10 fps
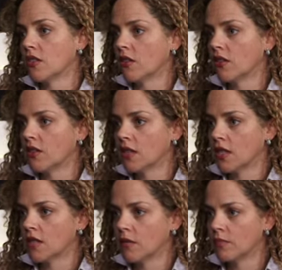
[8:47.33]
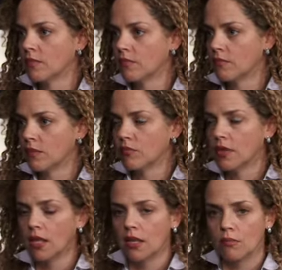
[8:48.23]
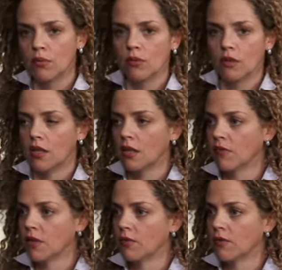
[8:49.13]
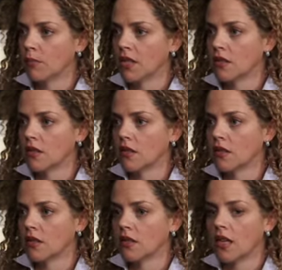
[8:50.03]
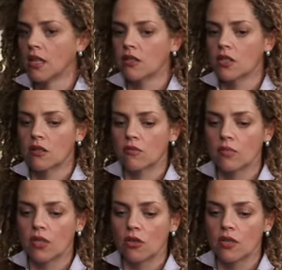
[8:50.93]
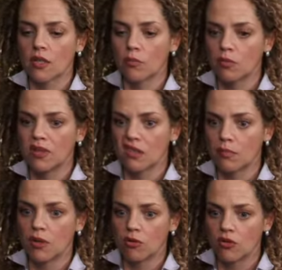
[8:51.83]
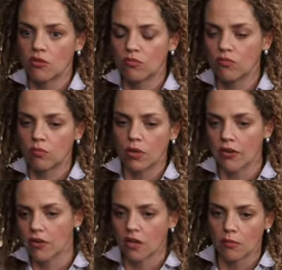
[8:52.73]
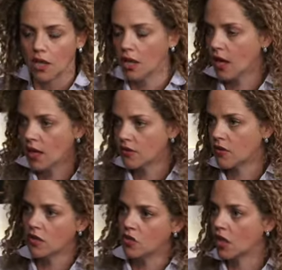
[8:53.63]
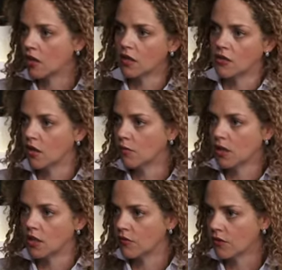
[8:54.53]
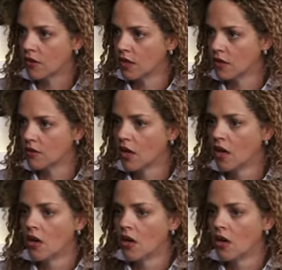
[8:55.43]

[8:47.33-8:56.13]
I think that's the really important thing for businesses and in small business, because you're wearing so many hats and you're juggling so many different things.